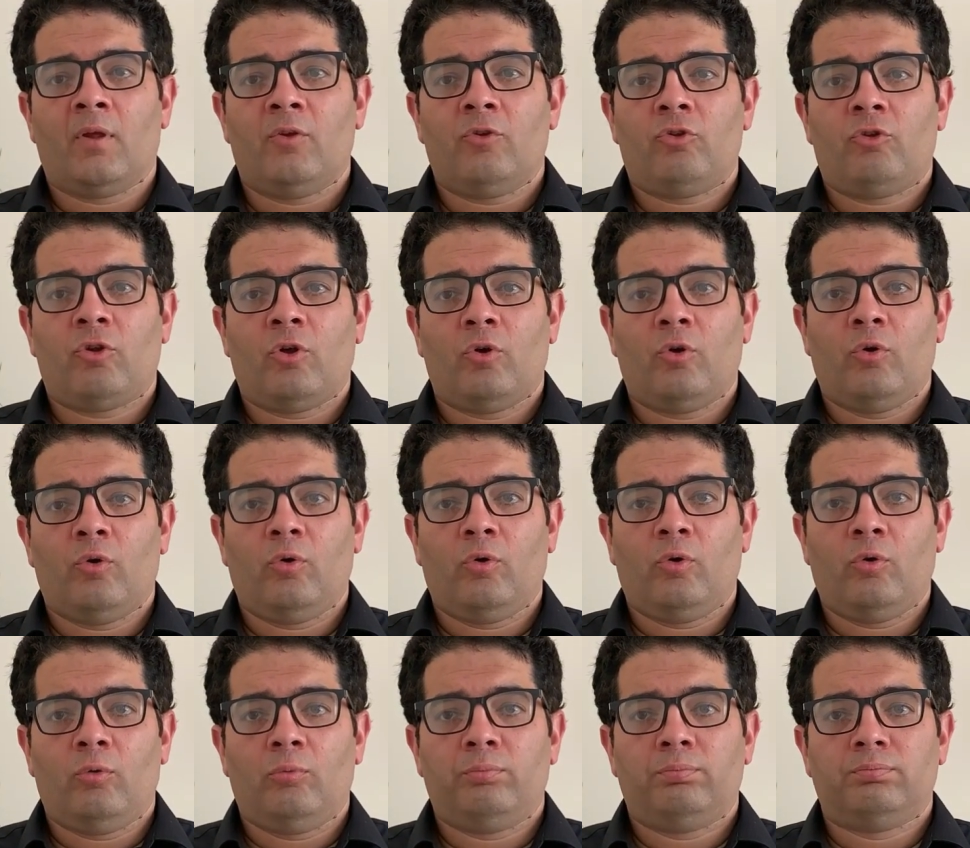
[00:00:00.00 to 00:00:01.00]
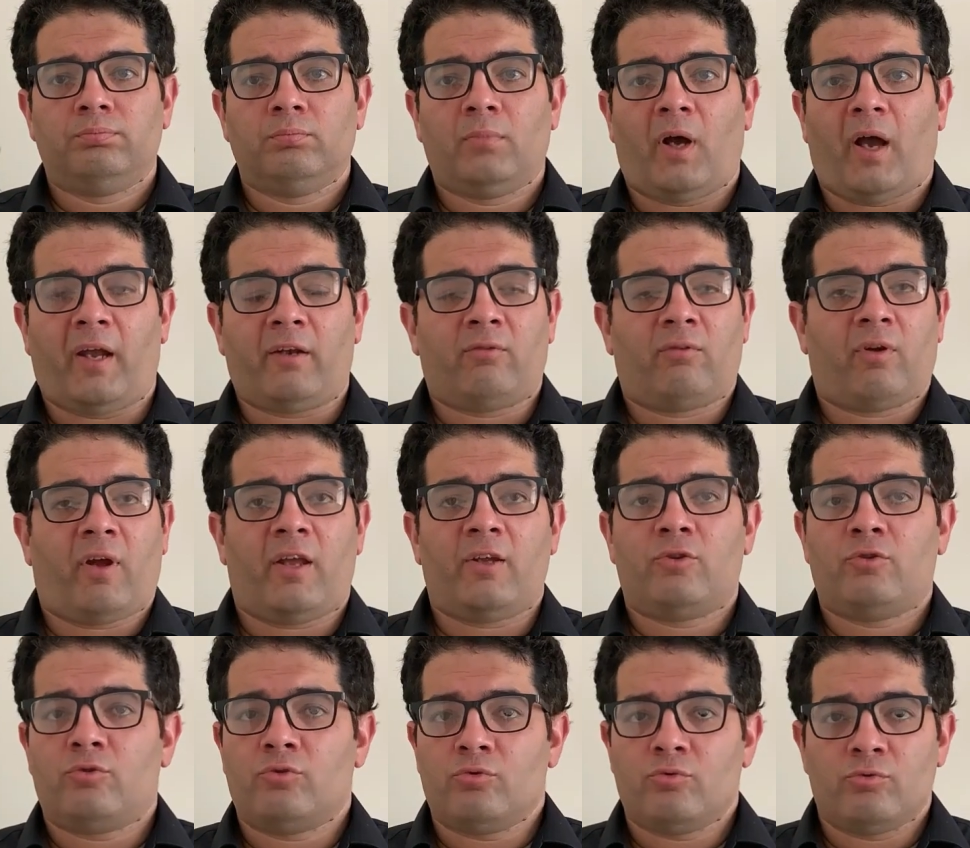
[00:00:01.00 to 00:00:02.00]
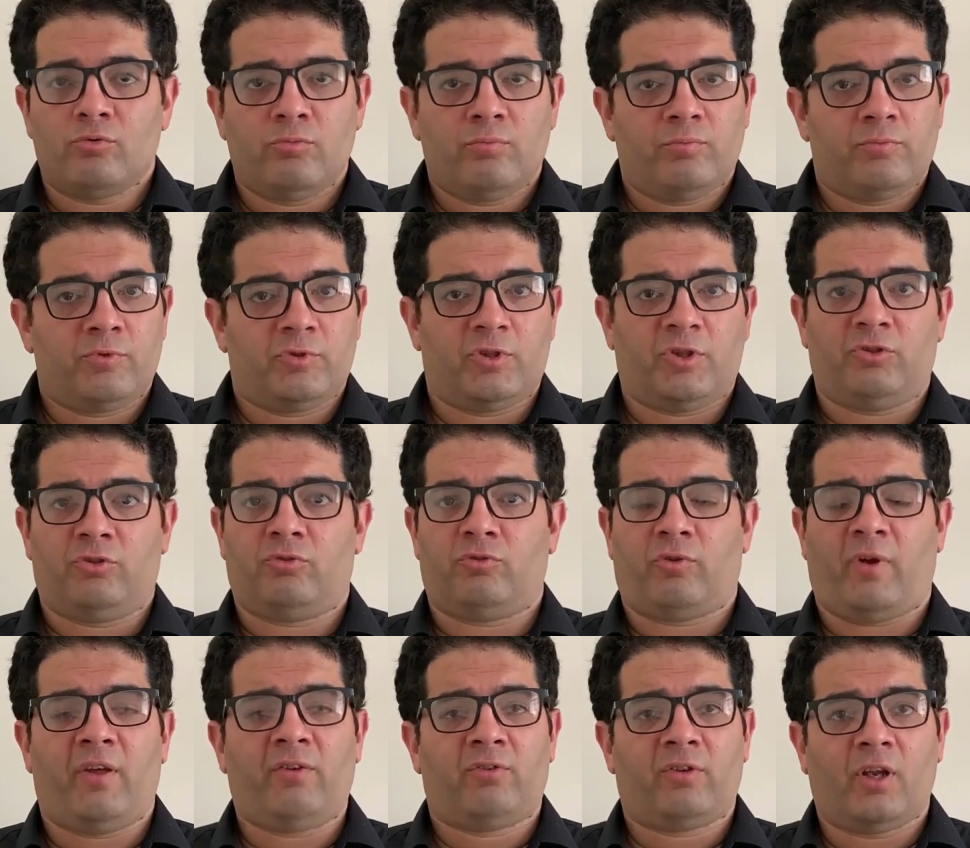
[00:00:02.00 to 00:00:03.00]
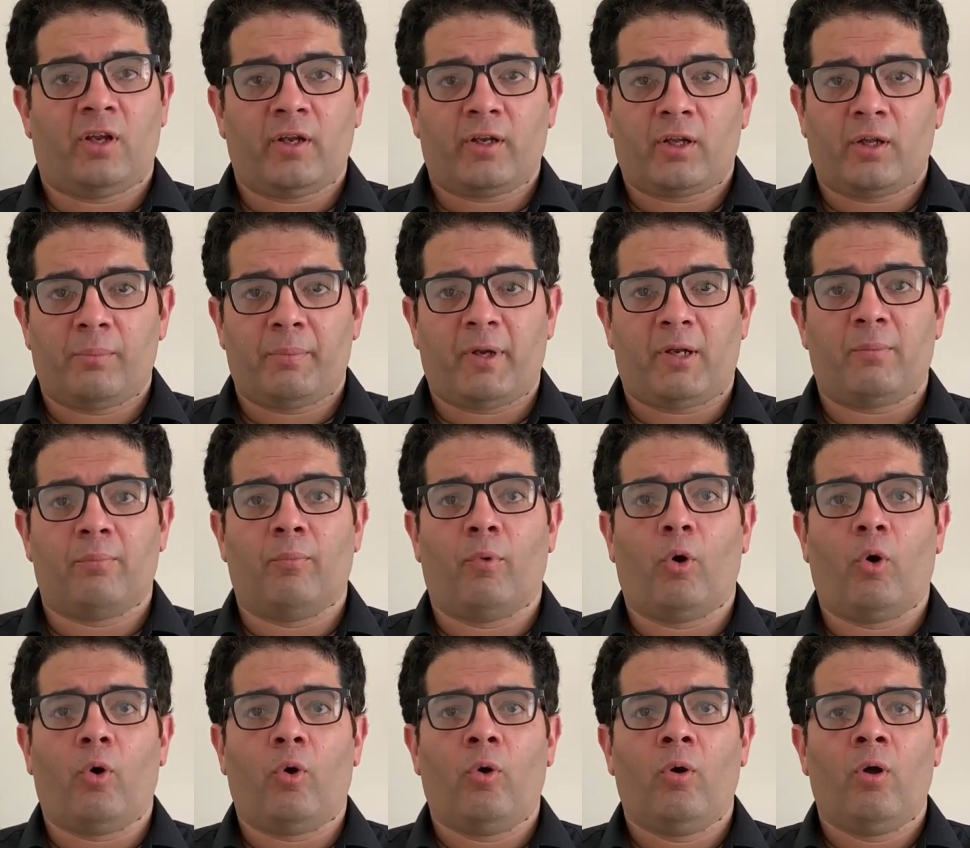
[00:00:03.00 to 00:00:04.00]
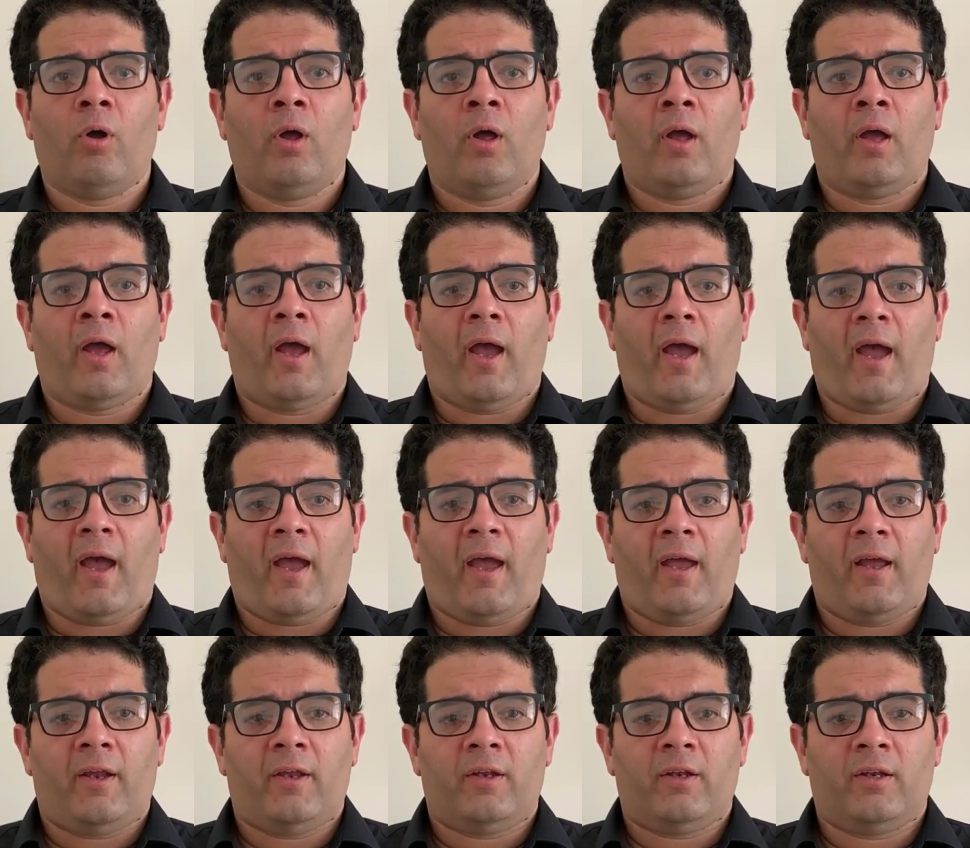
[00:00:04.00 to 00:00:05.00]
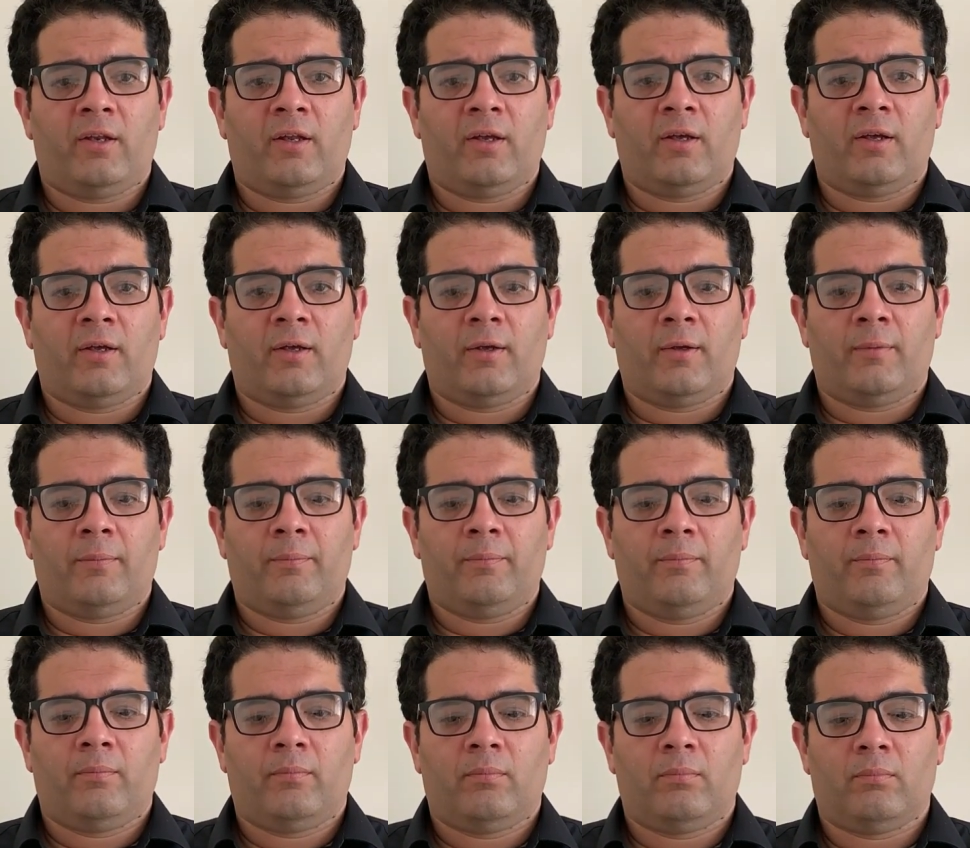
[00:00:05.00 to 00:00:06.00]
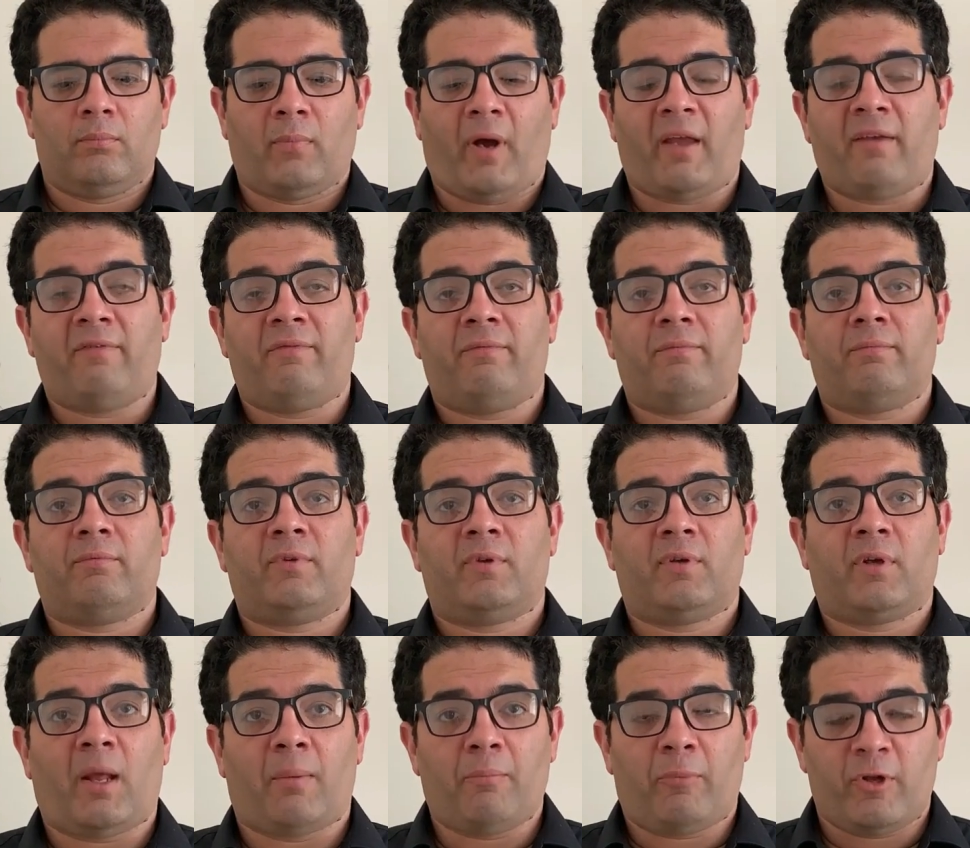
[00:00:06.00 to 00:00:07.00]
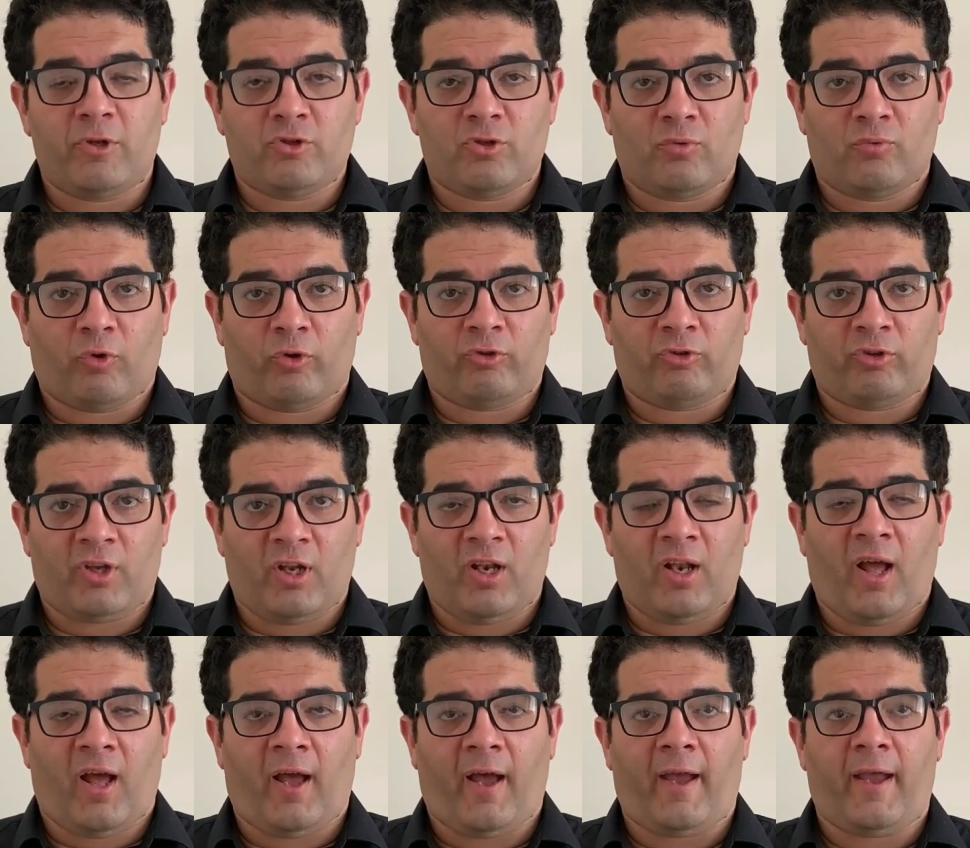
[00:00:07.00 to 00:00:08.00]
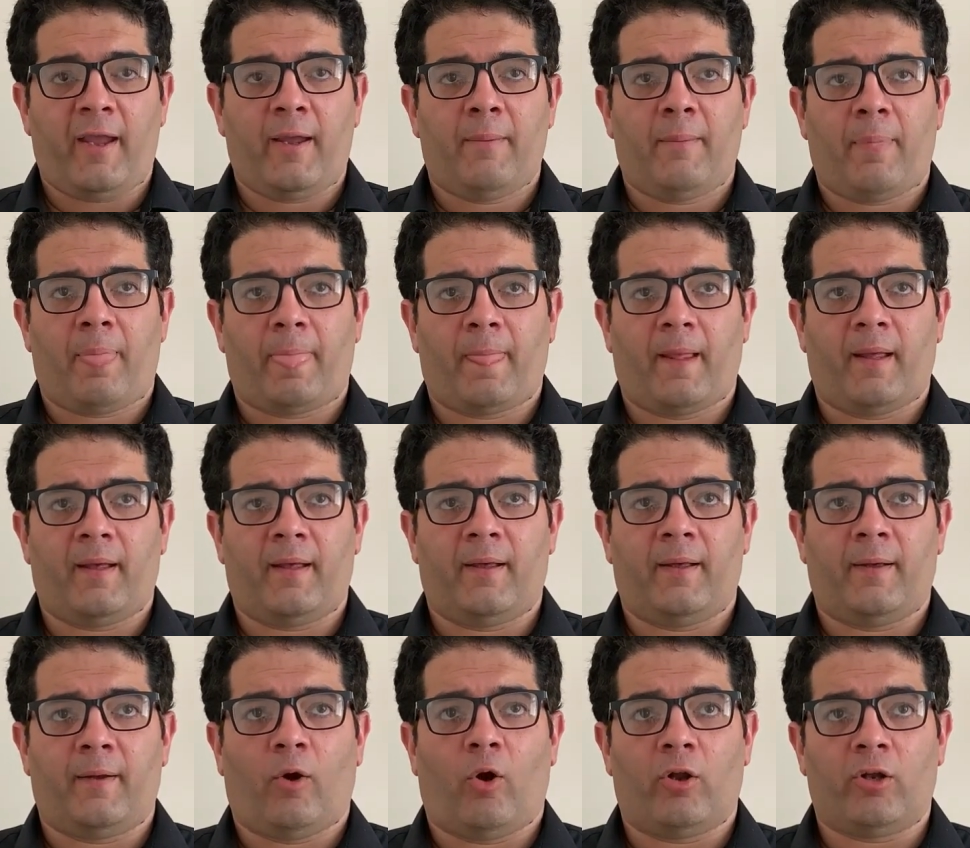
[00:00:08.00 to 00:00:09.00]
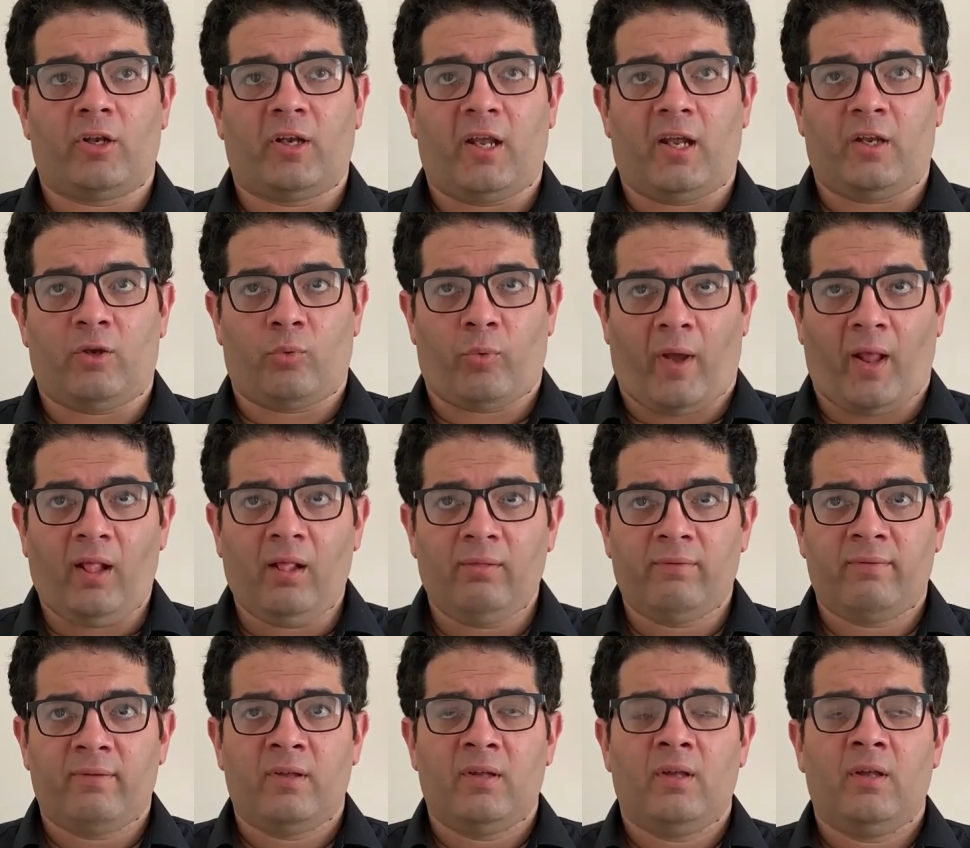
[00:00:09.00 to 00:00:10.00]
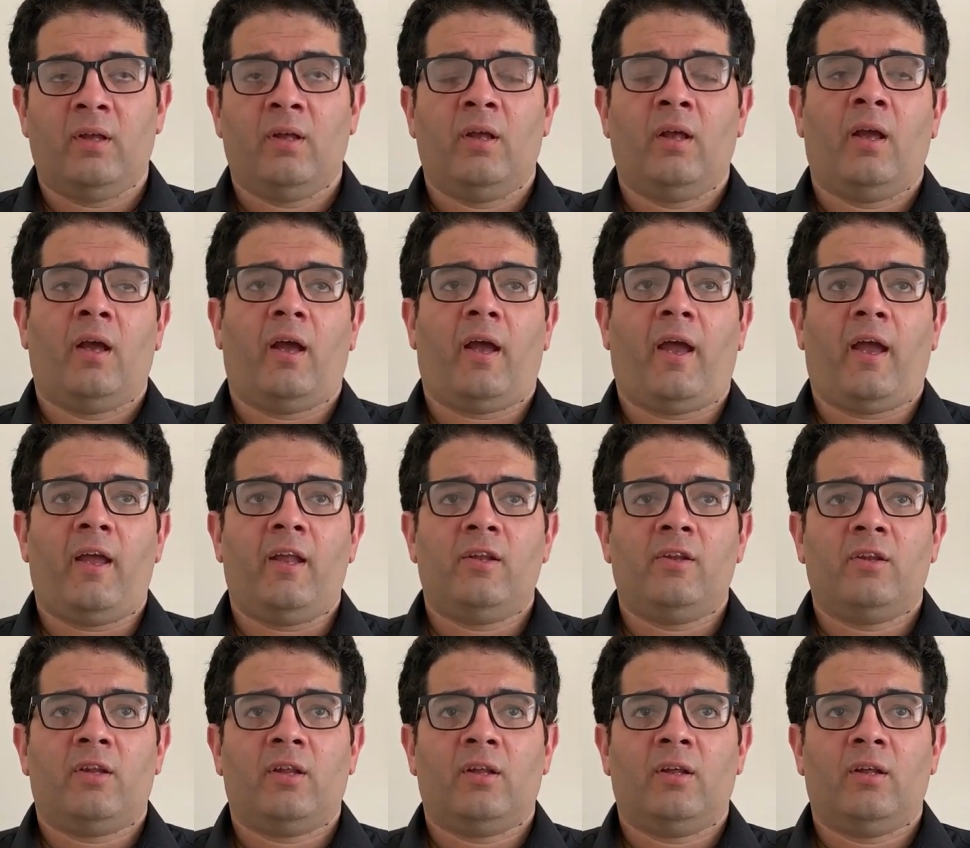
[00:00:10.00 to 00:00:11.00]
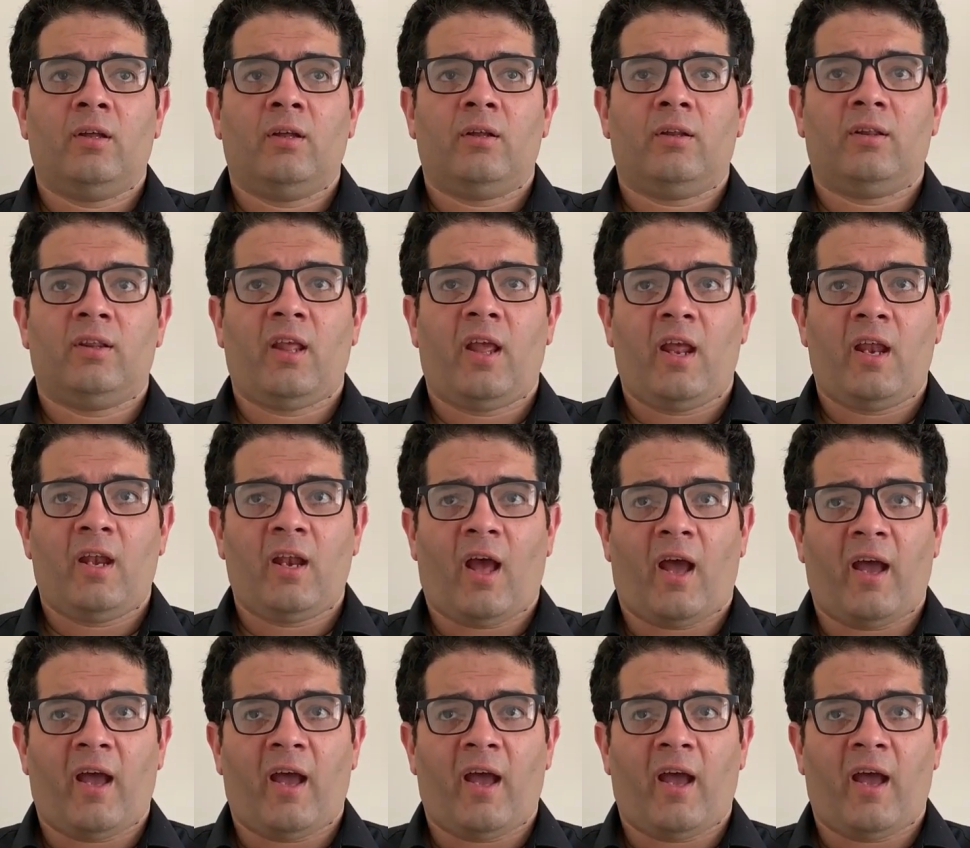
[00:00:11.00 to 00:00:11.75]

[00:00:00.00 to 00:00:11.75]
So I tried to just rest a little bit more, and my temperature was still high on day 12, and then